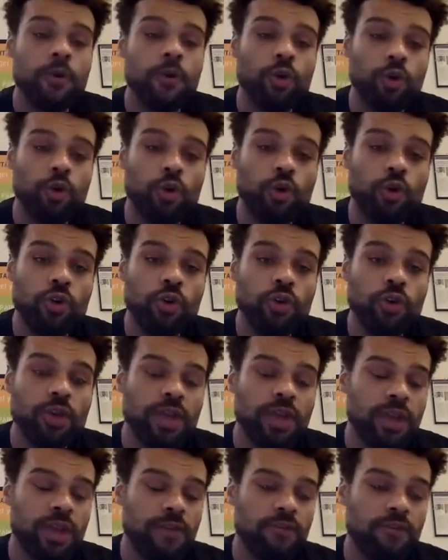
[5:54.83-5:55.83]
Or
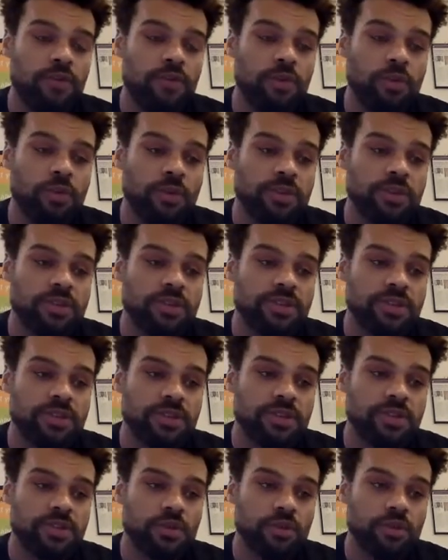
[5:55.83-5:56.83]
if you want
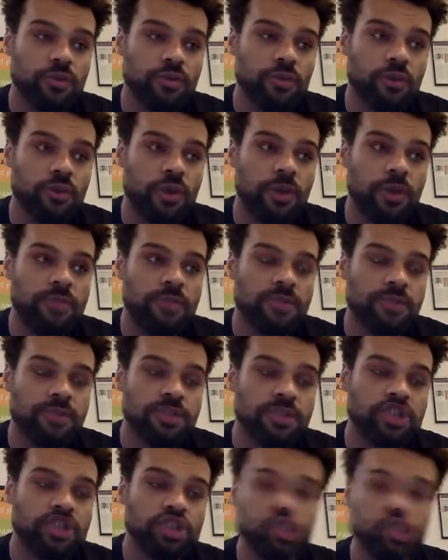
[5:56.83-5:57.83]
your forearm to be
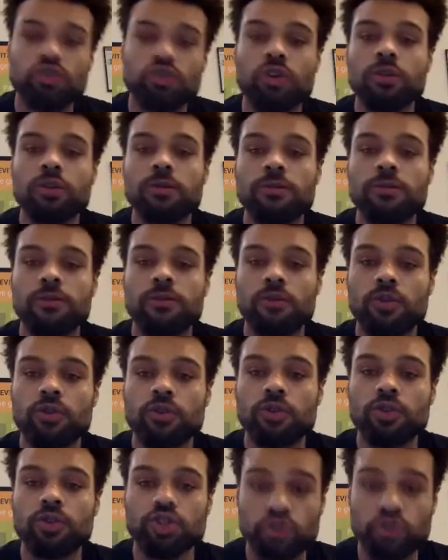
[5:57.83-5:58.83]
strong
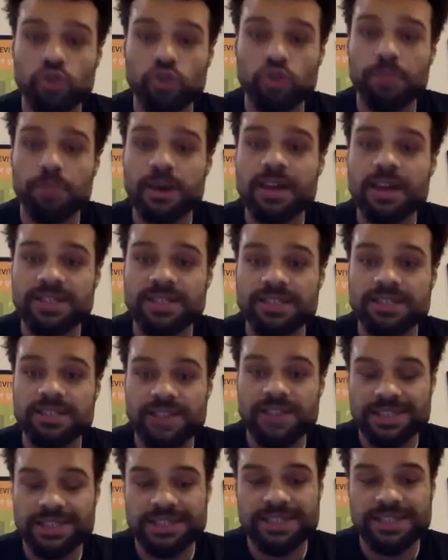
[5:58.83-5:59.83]
for short bursts of
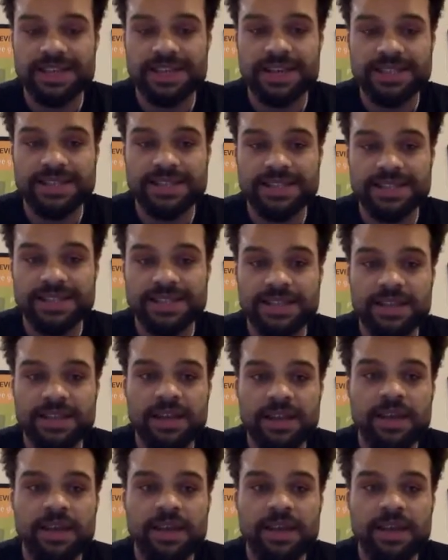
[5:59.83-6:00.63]
exercises,